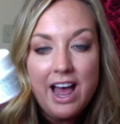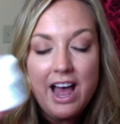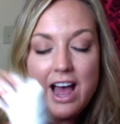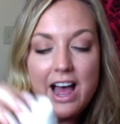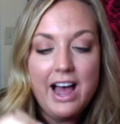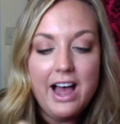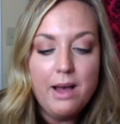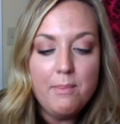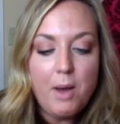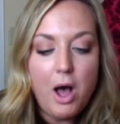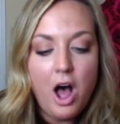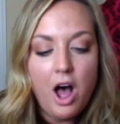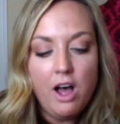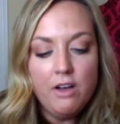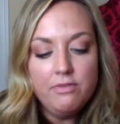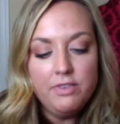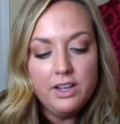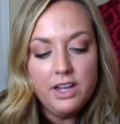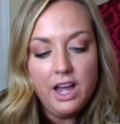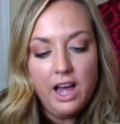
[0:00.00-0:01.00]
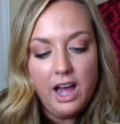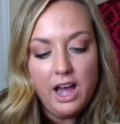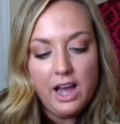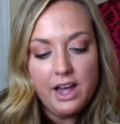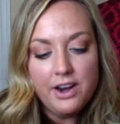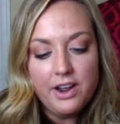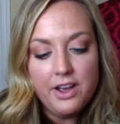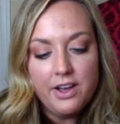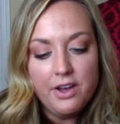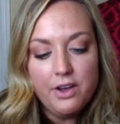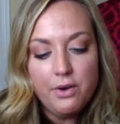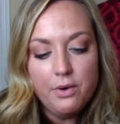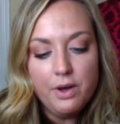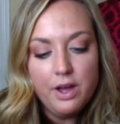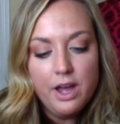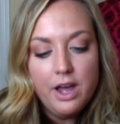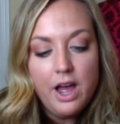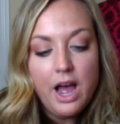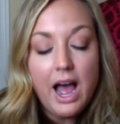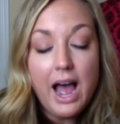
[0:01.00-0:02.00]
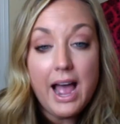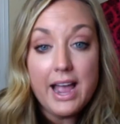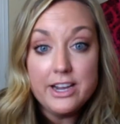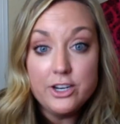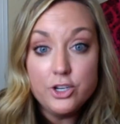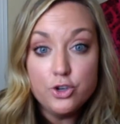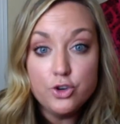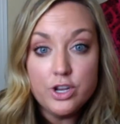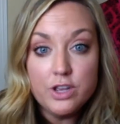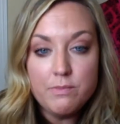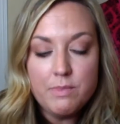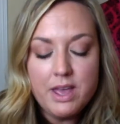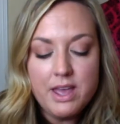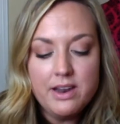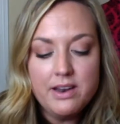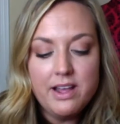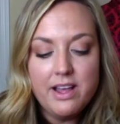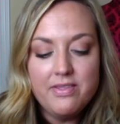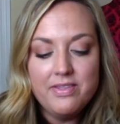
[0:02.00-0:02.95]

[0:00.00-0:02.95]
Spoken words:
avocado eye treatment.